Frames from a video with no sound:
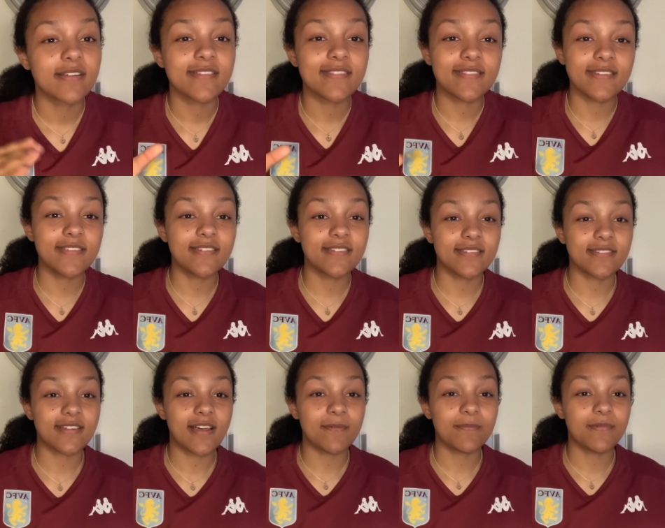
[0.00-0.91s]
this
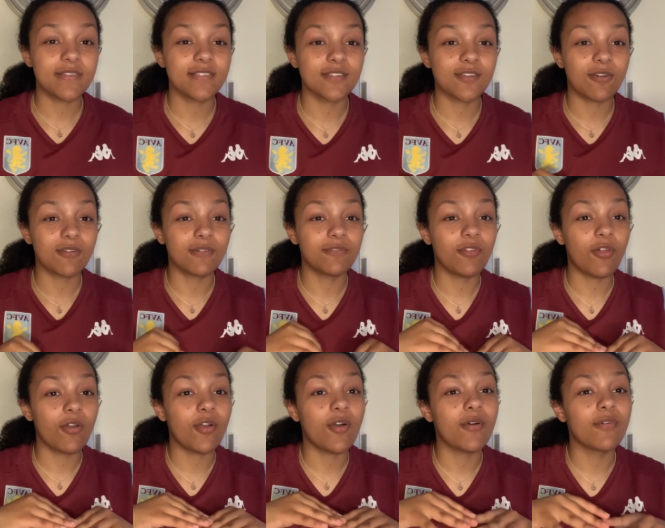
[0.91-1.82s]
step is kind of
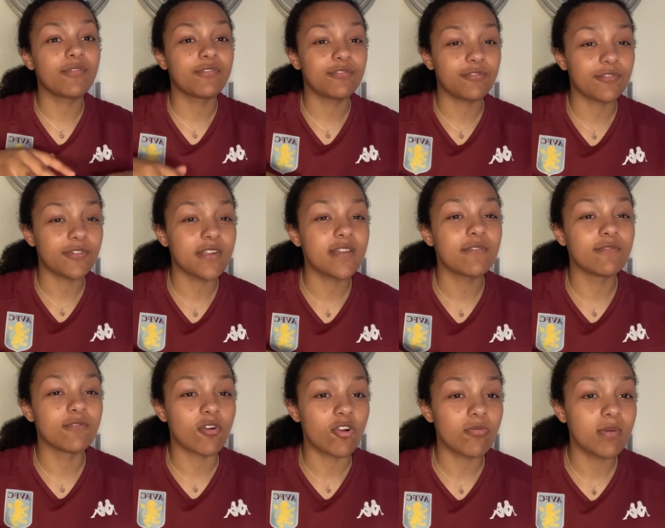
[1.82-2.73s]
like a free
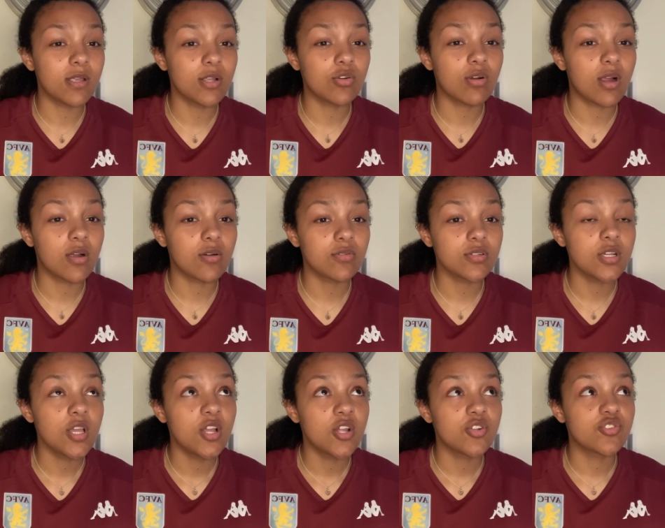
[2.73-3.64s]
roaming ground
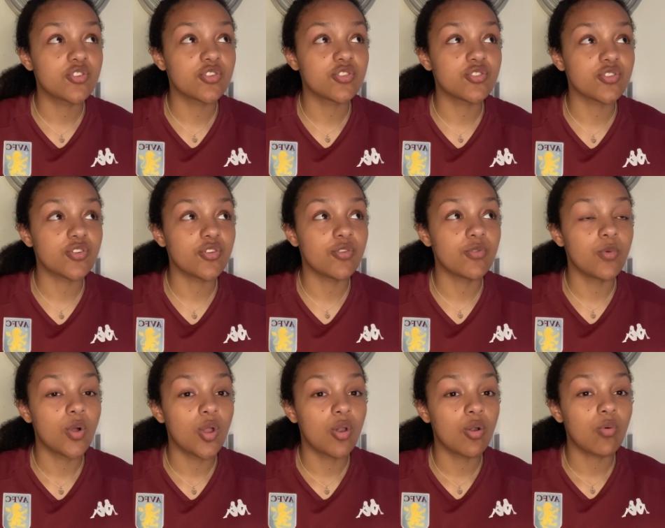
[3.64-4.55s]
to do
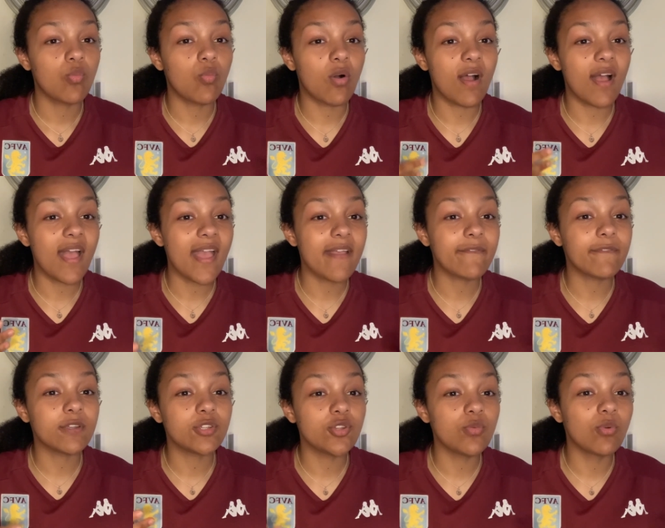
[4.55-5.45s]
whatever
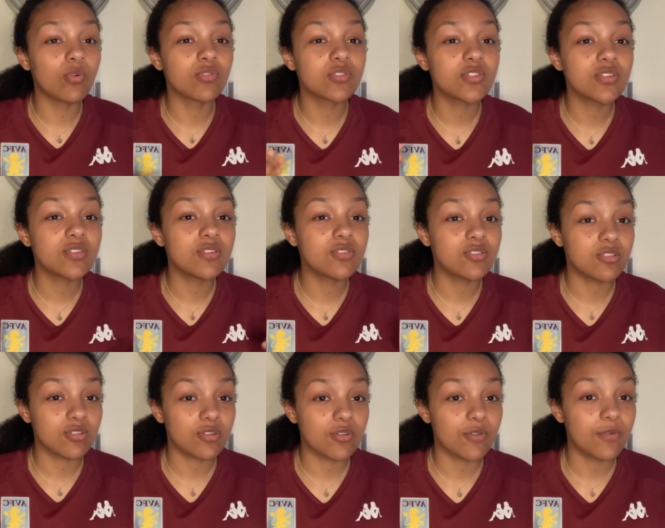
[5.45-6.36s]
you want to
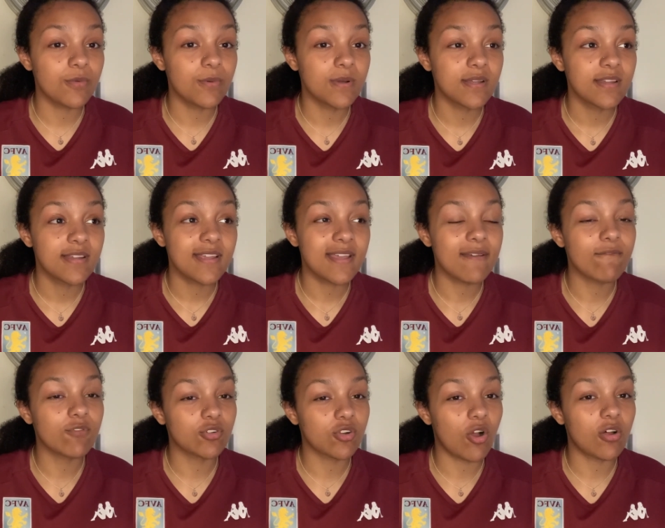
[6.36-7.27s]
do in
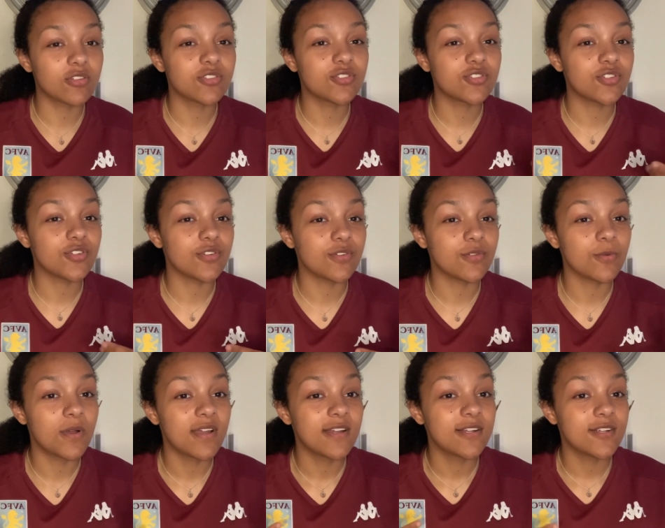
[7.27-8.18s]
regards to
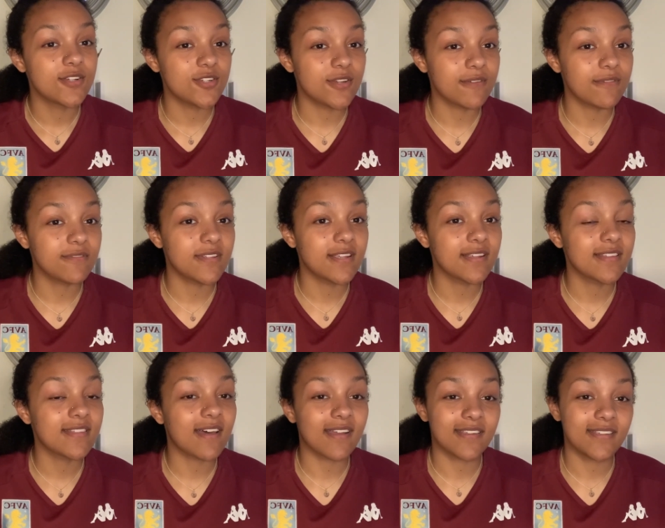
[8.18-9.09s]
shifting
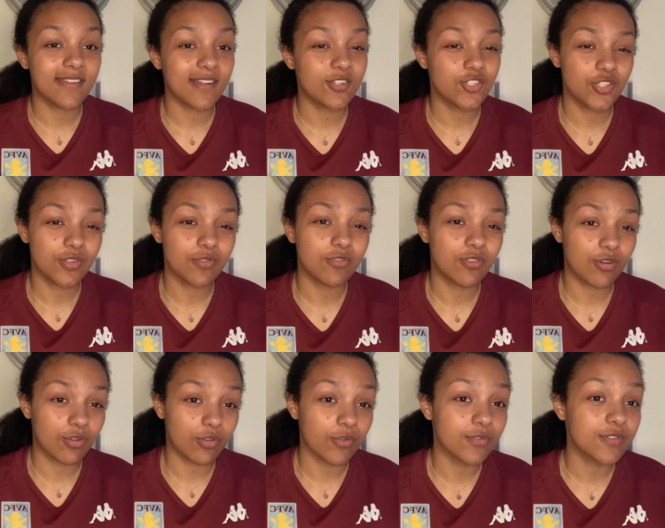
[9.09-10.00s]
that gets you
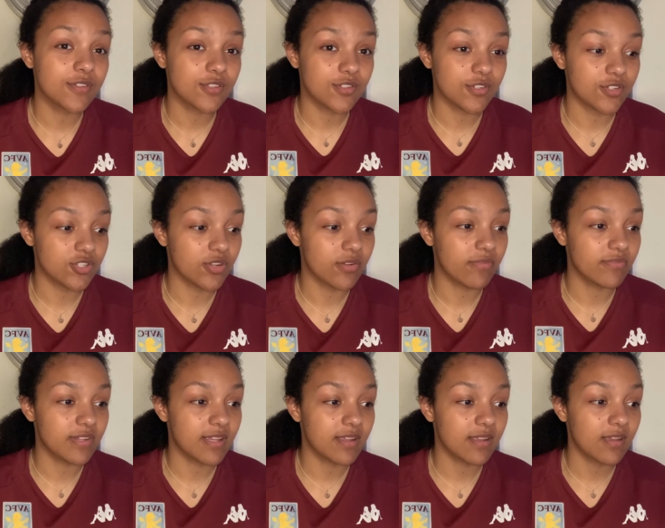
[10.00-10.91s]
close to
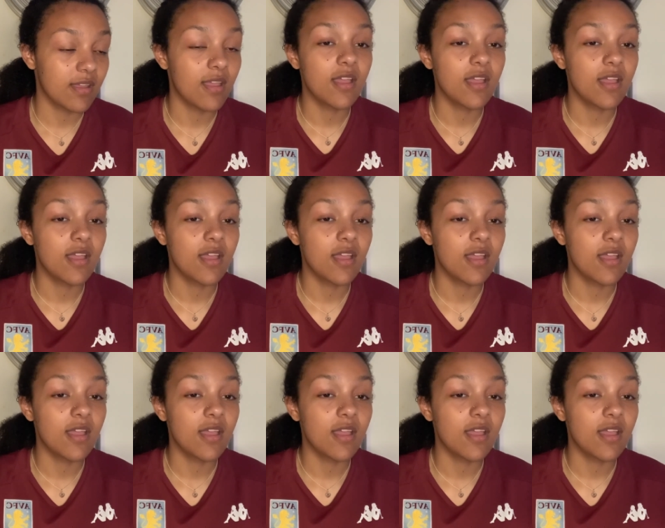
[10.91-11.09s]
shifting,